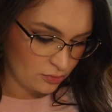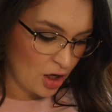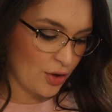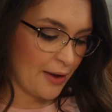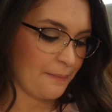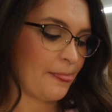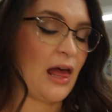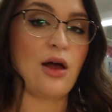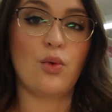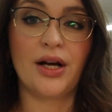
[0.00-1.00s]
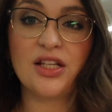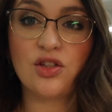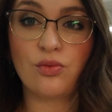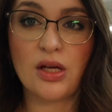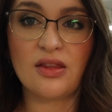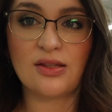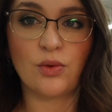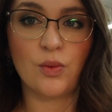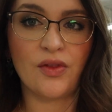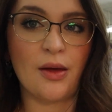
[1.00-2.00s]
okay, I wanted to read this
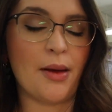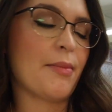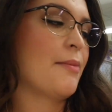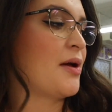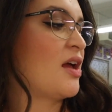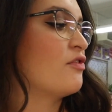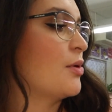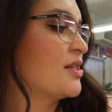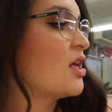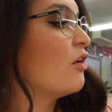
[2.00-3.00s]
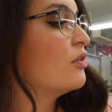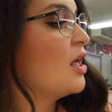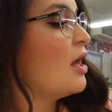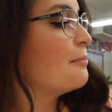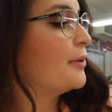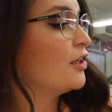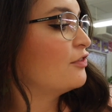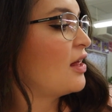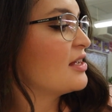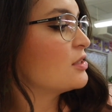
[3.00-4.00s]
one with them. I might buy it for myself.
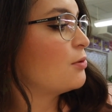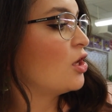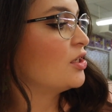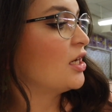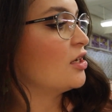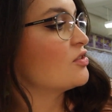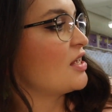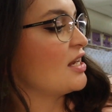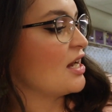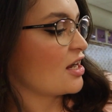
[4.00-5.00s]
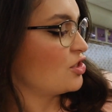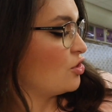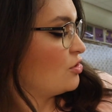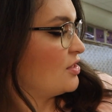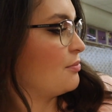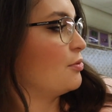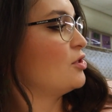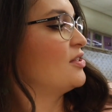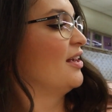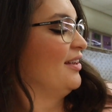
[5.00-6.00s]
Butterflies, Pollinators, and Nectar
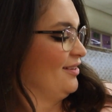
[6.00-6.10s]
Sippers.